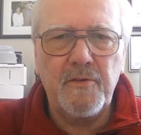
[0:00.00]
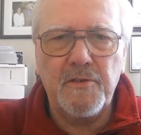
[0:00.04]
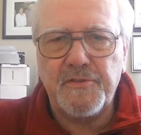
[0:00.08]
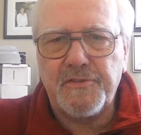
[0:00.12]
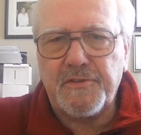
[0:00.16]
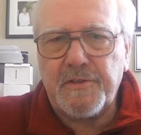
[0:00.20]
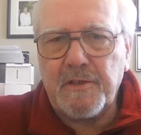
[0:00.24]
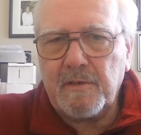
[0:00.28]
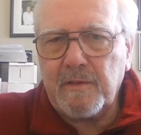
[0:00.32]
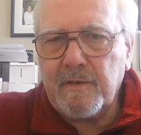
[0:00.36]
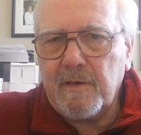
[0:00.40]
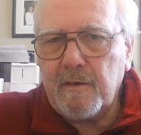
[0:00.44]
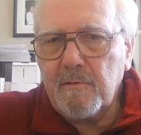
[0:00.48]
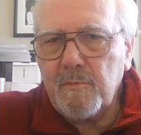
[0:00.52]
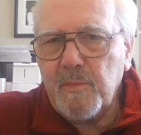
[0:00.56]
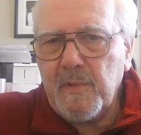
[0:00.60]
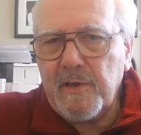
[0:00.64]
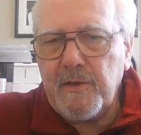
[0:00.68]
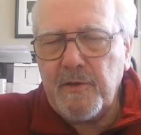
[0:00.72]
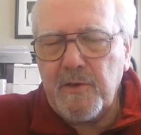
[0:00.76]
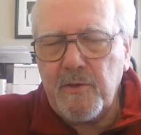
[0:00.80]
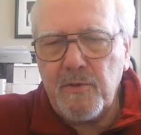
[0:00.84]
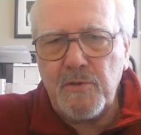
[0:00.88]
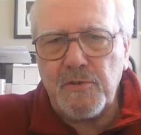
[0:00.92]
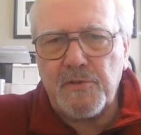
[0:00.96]
You'll still hear
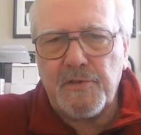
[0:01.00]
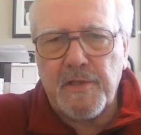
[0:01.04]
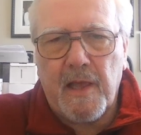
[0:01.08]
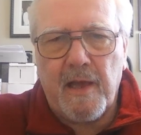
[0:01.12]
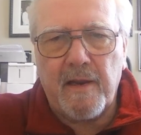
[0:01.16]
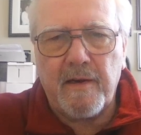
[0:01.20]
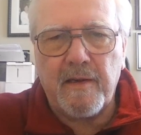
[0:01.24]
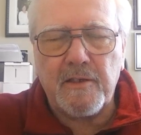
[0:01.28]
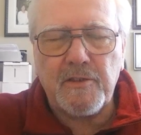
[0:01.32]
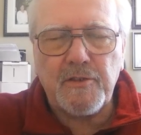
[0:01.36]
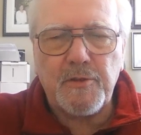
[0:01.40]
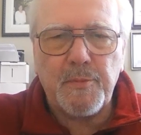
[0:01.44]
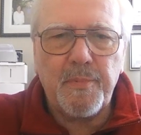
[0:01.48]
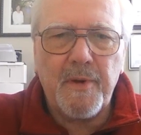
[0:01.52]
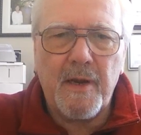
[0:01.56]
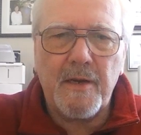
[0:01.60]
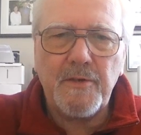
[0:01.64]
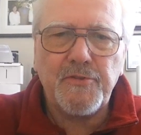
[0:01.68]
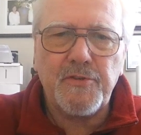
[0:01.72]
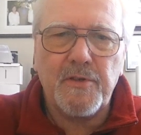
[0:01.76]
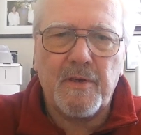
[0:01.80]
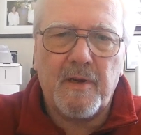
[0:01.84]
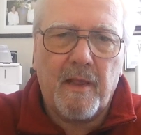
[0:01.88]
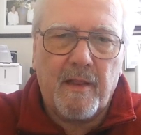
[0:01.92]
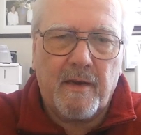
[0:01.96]
me use that
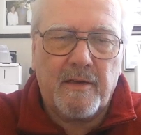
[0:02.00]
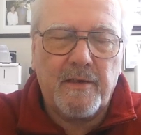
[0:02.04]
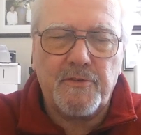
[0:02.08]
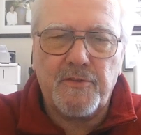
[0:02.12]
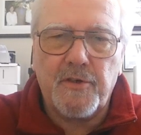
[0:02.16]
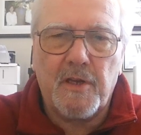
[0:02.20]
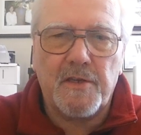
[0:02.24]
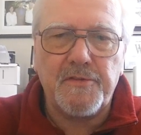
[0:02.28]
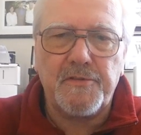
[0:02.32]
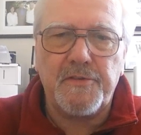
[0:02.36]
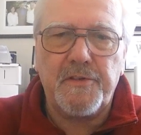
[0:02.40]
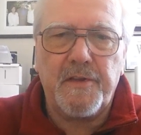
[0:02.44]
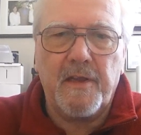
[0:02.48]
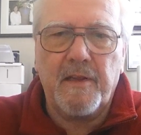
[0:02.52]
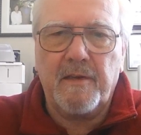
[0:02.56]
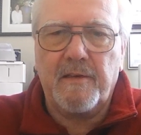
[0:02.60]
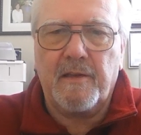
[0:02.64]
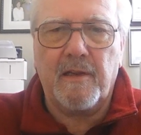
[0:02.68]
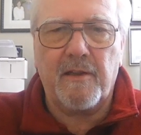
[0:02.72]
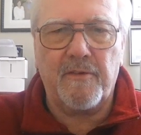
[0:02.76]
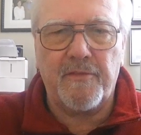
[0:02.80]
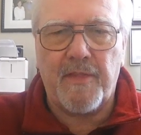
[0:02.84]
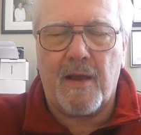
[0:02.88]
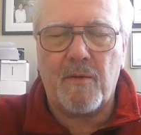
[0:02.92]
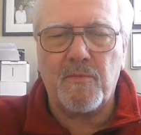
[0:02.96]
expression that I just
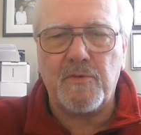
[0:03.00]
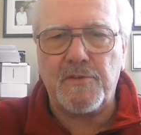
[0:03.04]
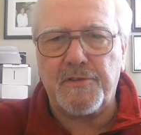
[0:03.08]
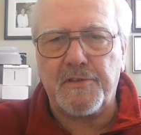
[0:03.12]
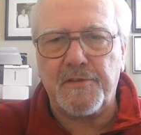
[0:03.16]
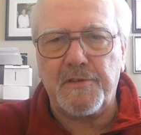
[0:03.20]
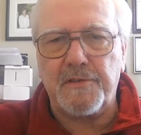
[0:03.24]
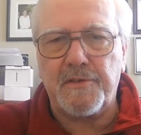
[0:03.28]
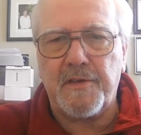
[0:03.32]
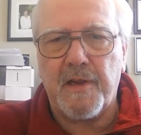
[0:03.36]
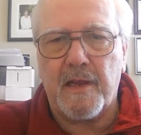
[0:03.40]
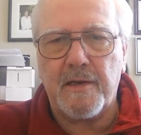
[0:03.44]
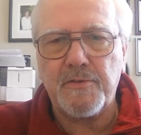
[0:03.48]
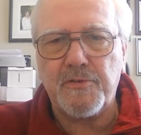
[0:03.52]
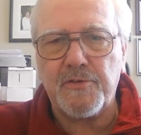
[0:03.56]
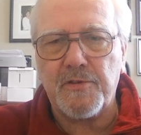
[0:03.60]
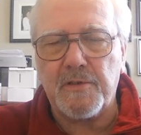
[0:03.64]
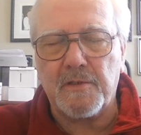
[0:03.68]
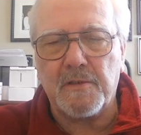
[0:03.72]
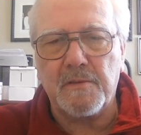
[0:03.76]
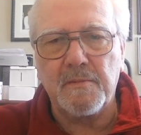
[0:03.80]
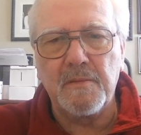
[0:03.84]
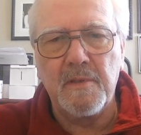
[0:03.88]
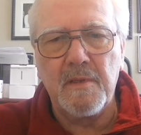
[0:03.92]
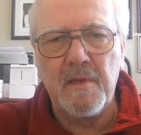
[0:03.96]
did. Now, that was
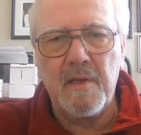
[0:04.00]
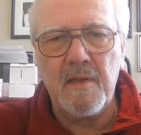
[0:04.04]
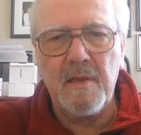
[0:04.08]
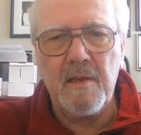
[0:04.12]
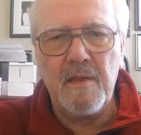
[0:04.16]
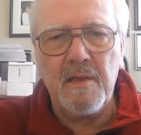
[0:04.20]
intentional.